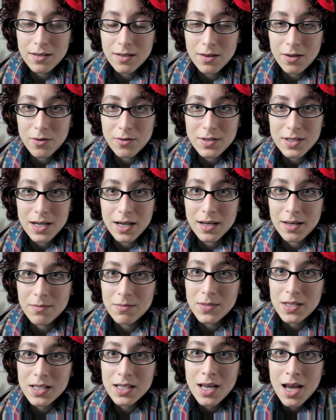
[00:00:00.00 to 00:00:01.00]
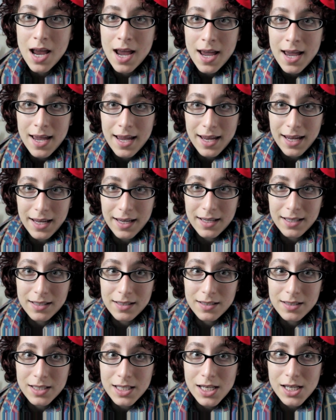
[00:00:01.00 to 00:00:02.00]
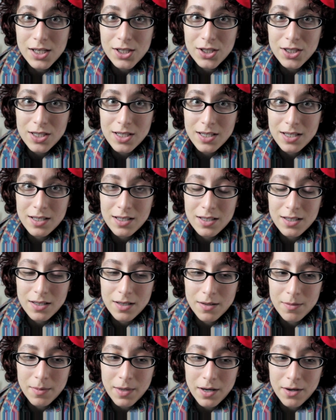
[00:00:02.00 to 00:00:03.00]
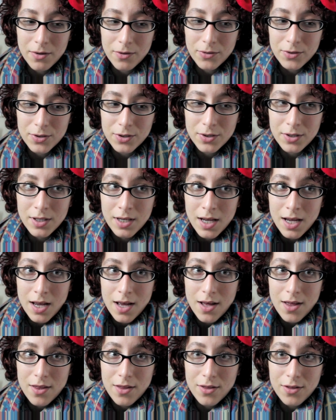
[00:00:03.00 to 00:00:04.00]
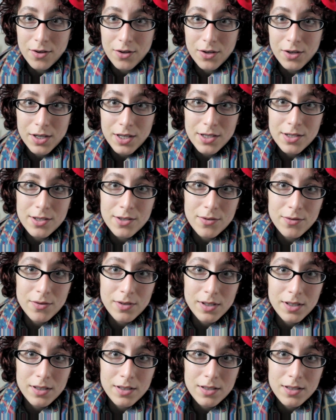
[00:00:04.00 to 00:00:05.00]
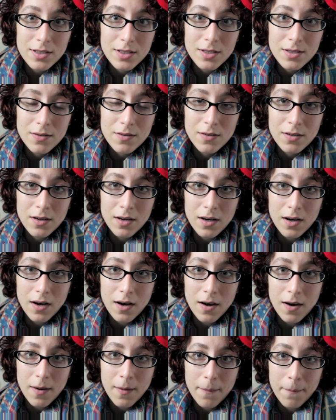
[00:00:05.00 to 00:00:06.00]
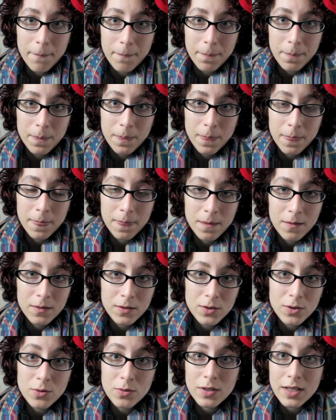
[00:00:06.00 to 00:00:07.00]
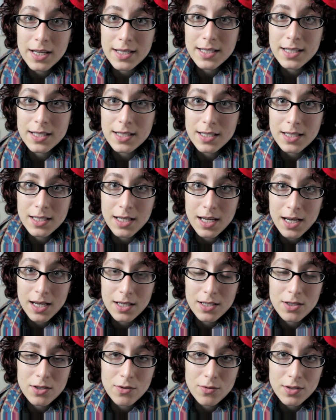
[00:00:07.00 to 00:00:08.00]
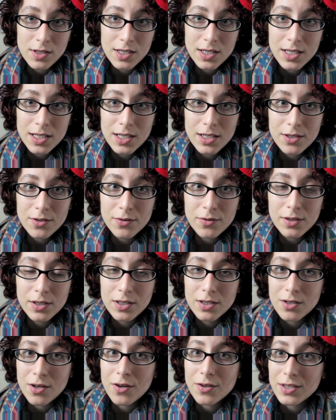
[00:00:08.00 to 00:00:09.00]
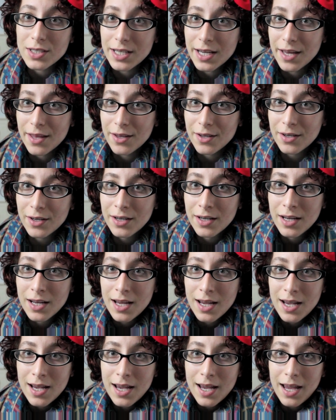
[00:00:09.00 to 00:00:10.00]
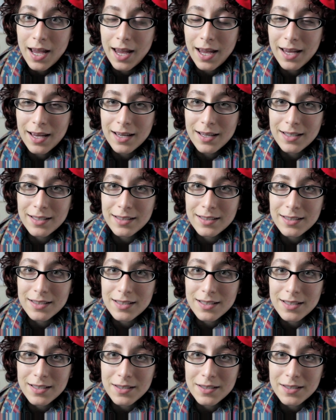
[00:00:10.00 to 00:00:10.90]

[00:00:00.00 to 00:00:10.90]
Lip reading: those times, and teaching about 30 students, 2 classes a day, so 60 students altogether. And